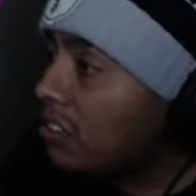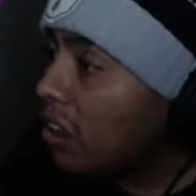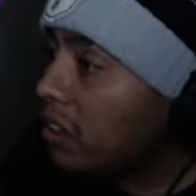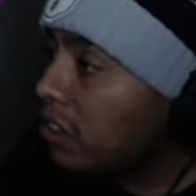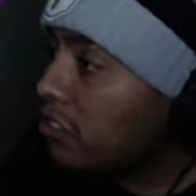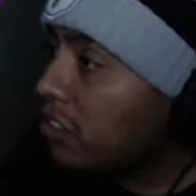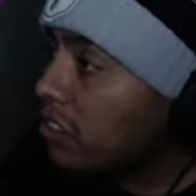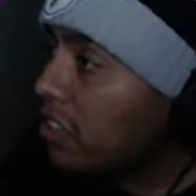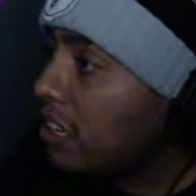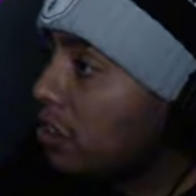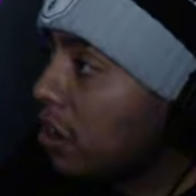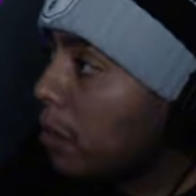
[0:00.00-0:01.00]
all you're just
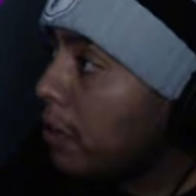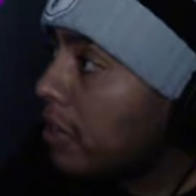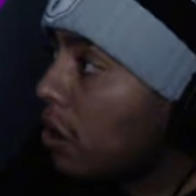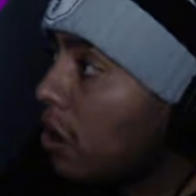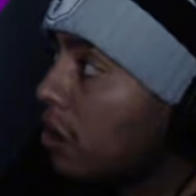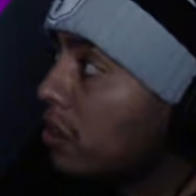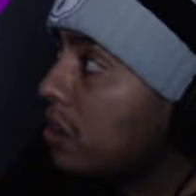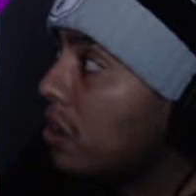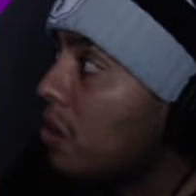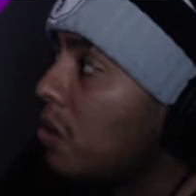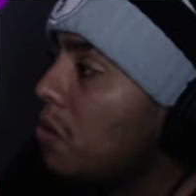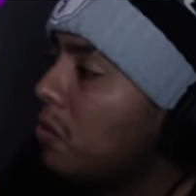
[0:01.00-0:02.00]
gonna tell me, dog.
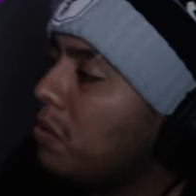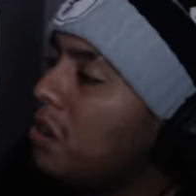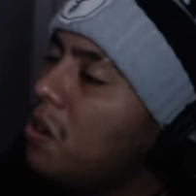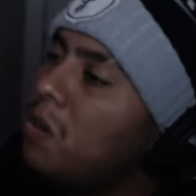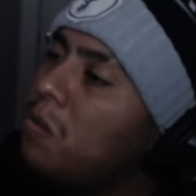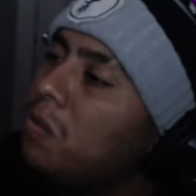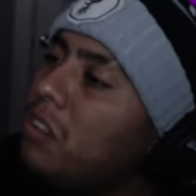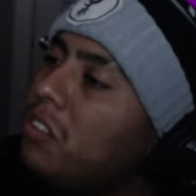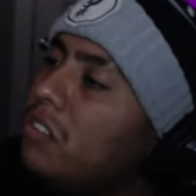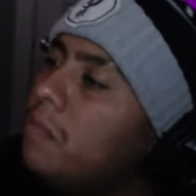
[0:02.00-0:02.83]
Oh no, this is